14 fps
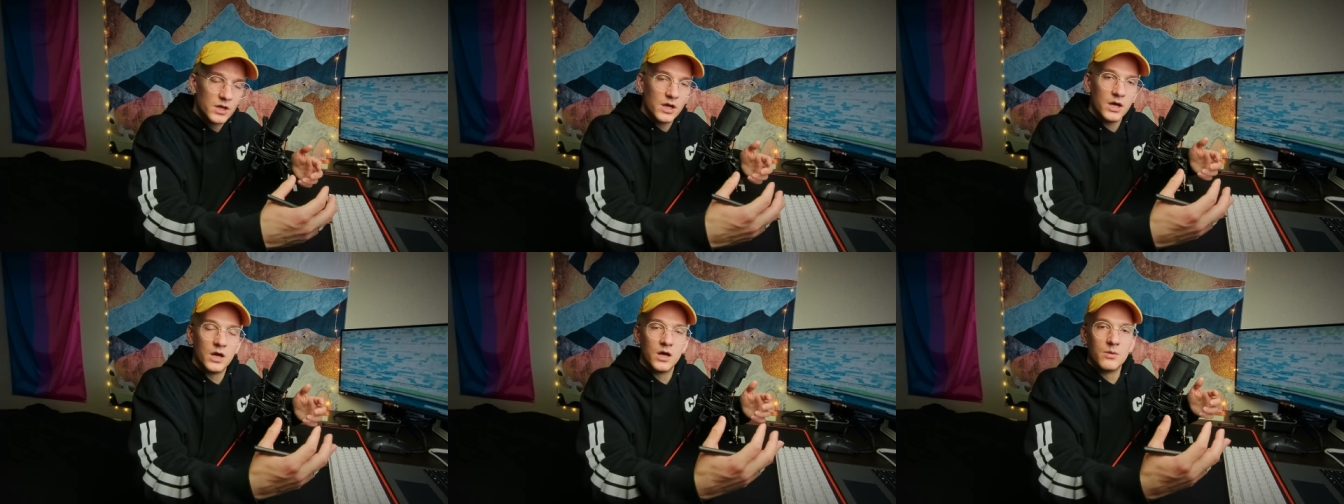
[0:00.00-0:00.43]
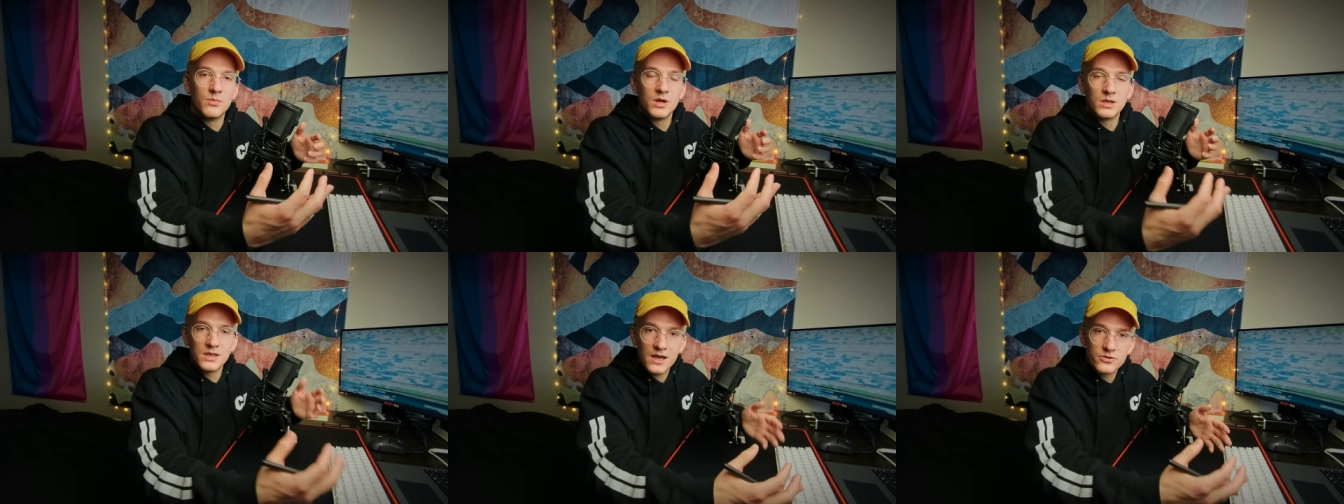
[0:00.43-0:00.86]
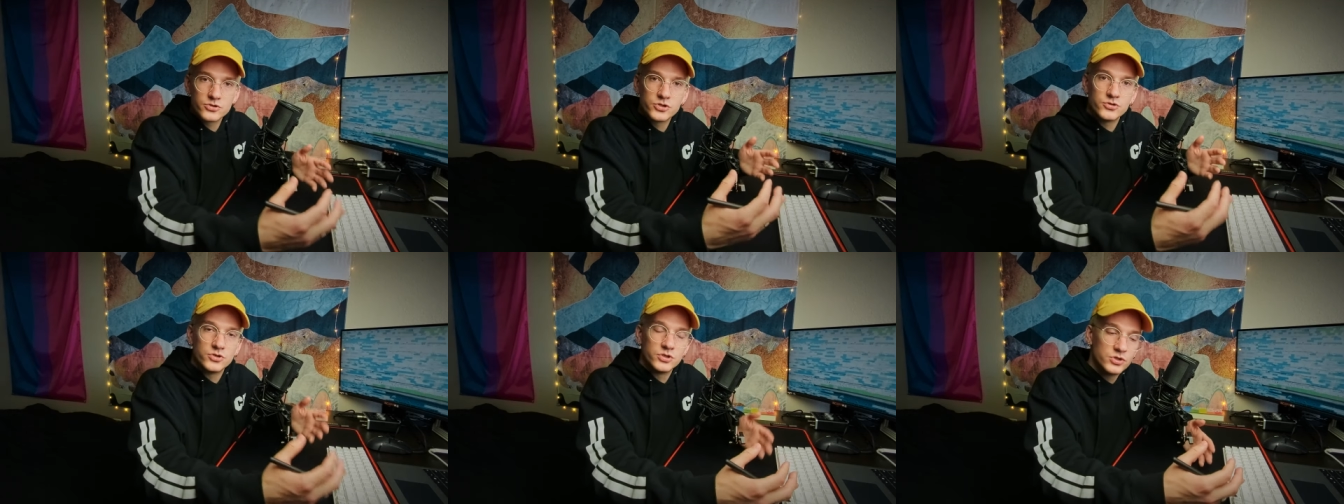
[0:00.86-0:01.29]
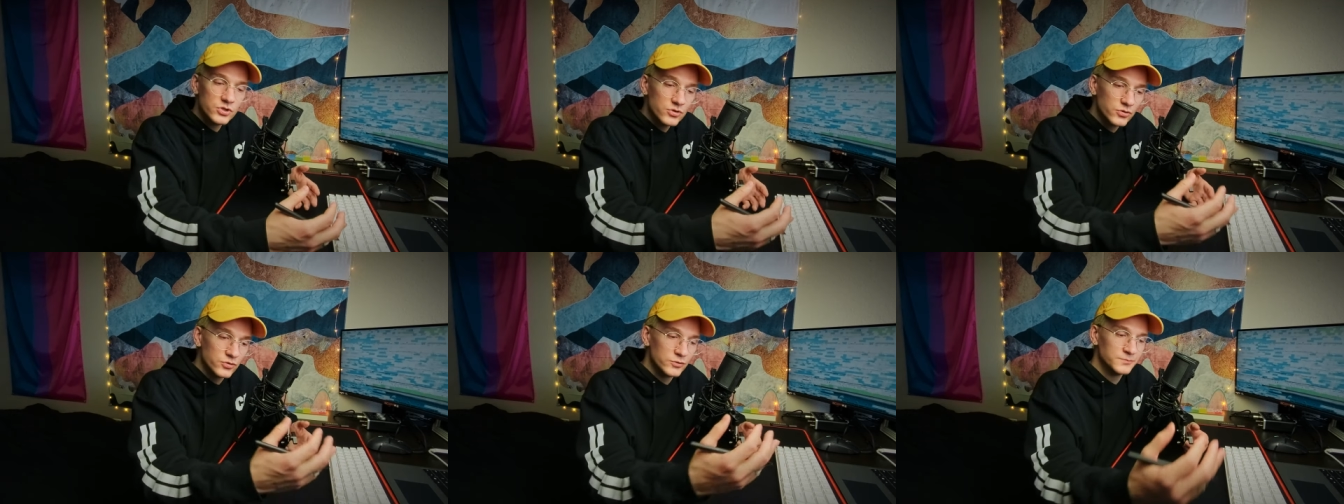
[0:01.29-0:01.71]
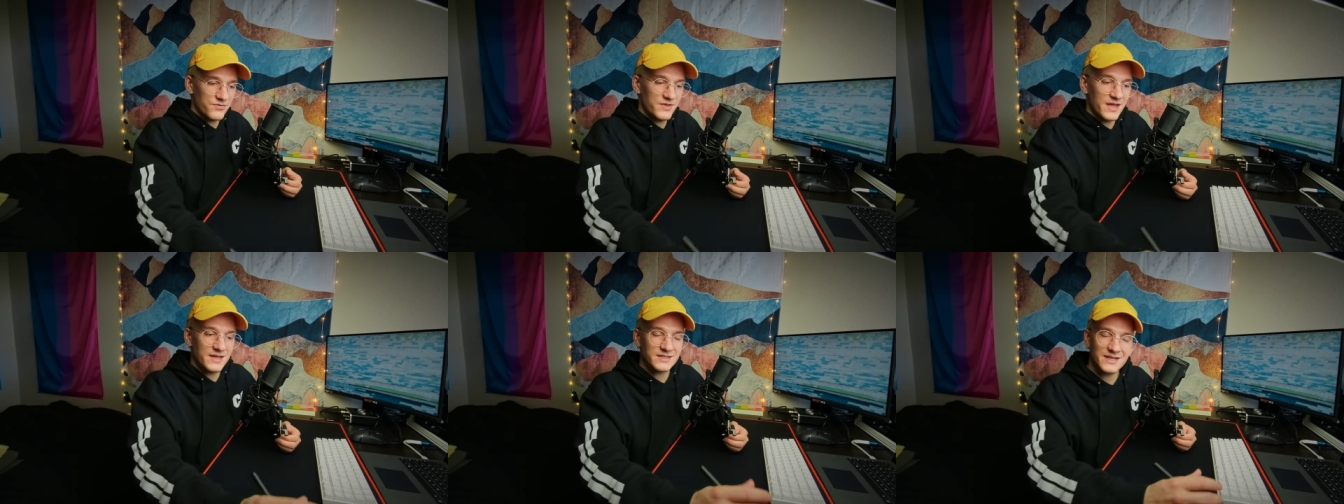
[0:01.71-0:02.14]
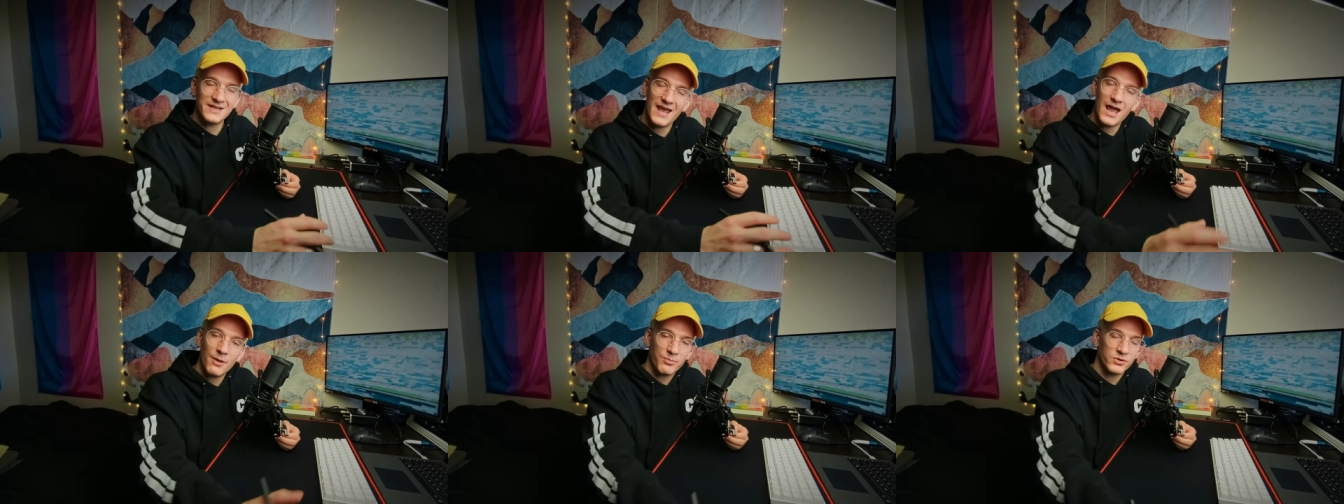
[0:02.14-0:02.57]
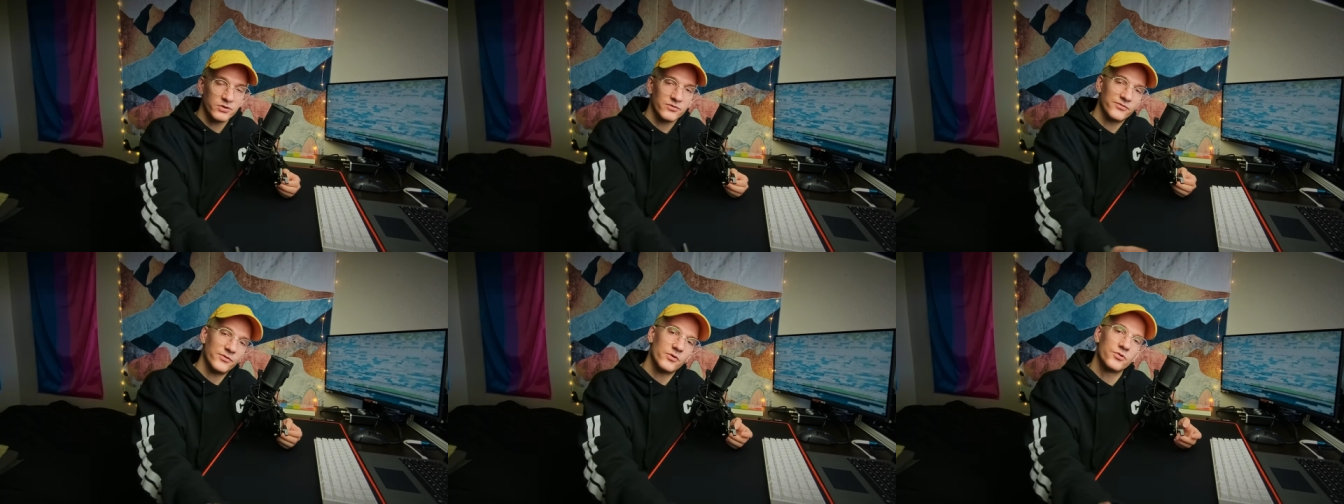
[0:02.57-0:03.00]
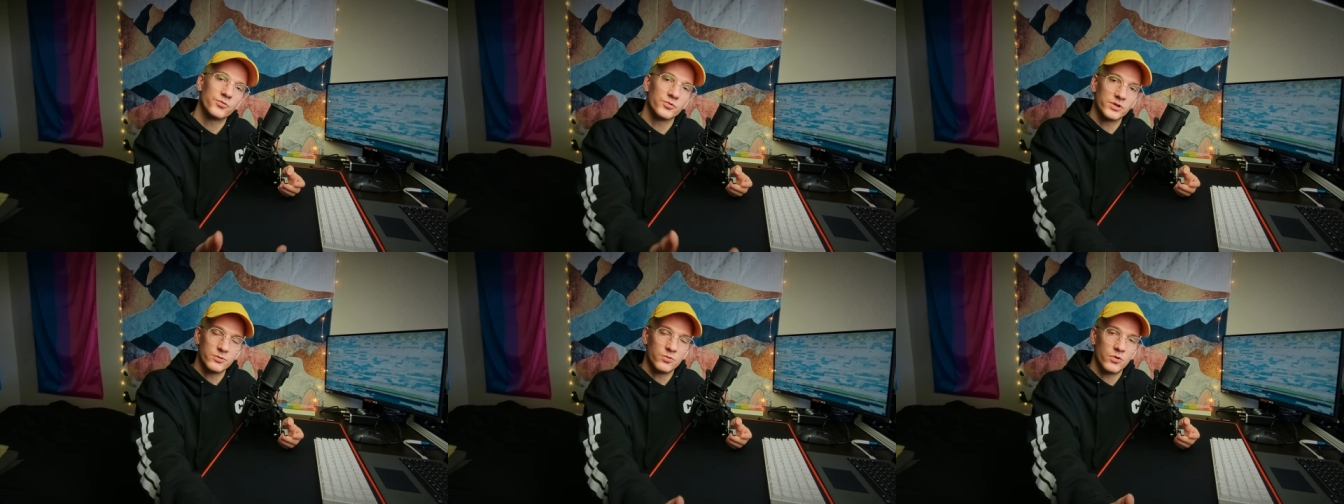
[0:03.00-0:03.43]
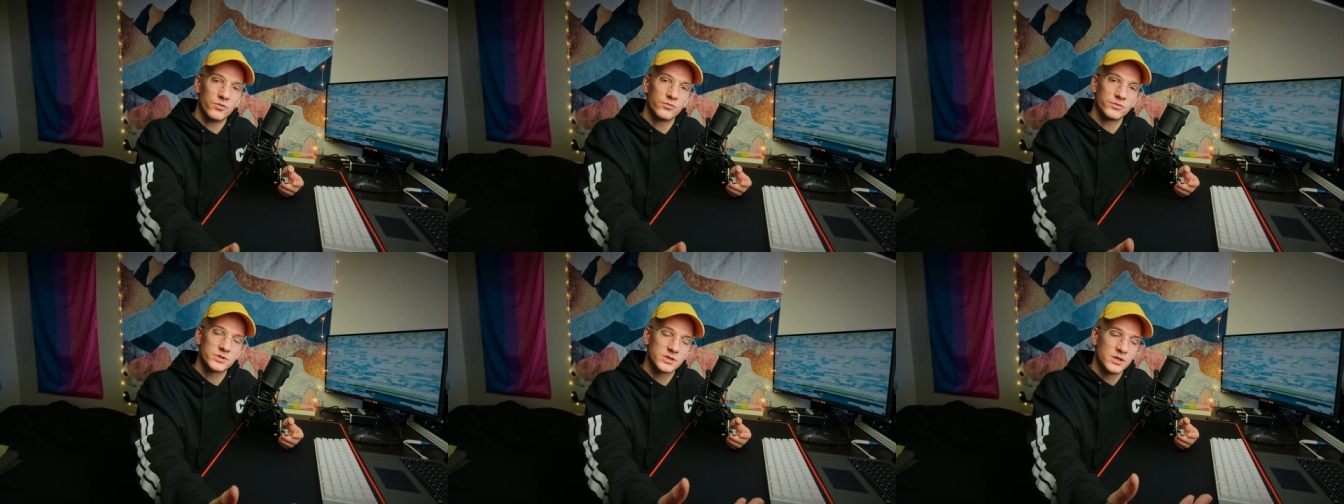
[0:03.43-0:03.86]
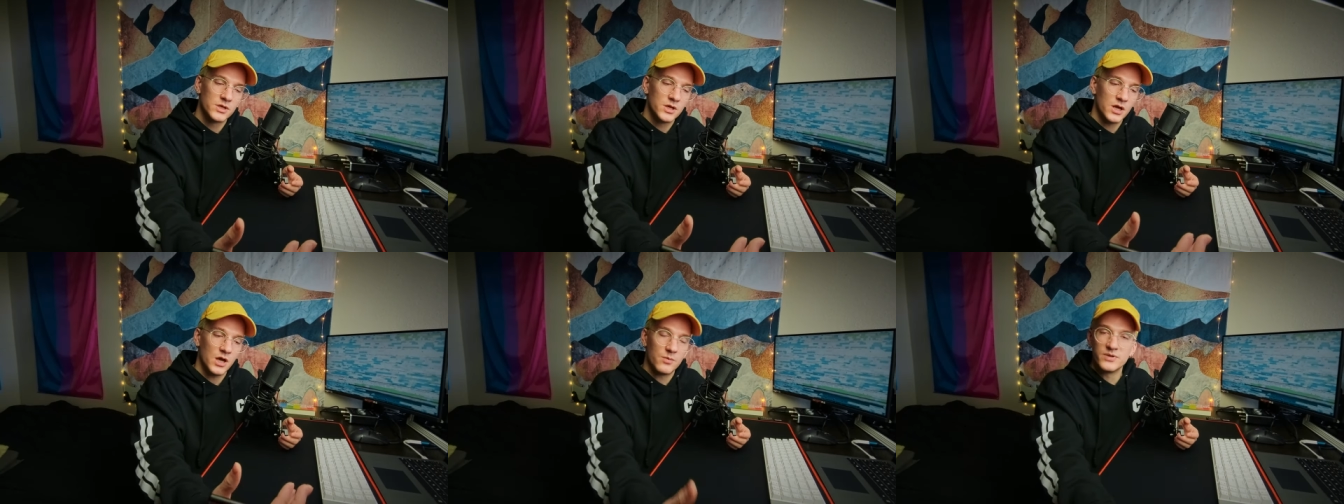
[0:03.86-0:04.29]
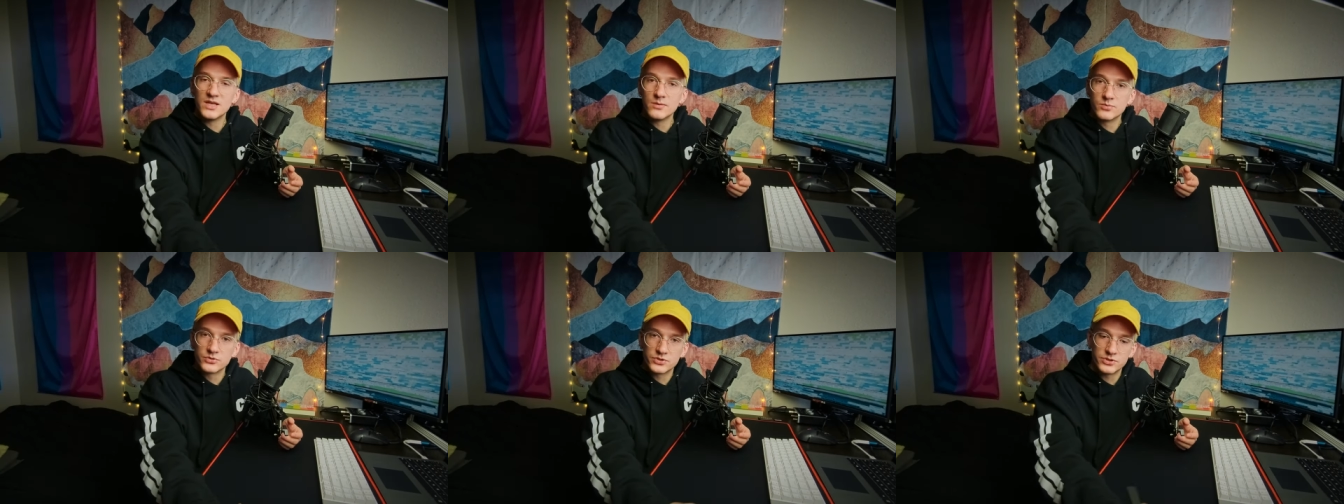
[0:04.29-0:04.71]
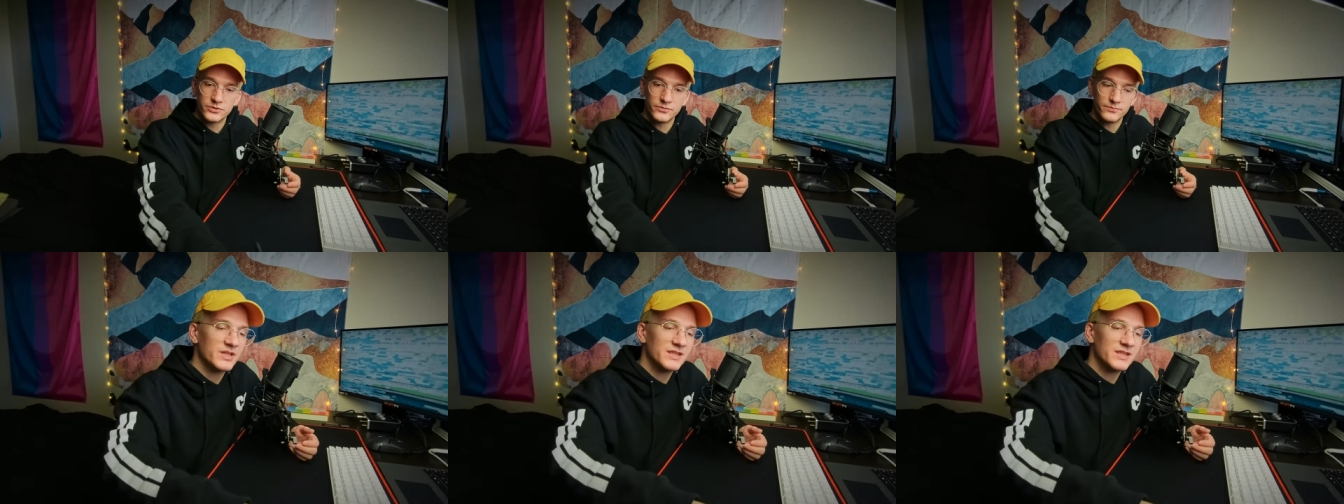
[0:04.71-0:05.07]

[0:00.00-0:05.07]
allows you to do that an app on your phone really won't be able to do.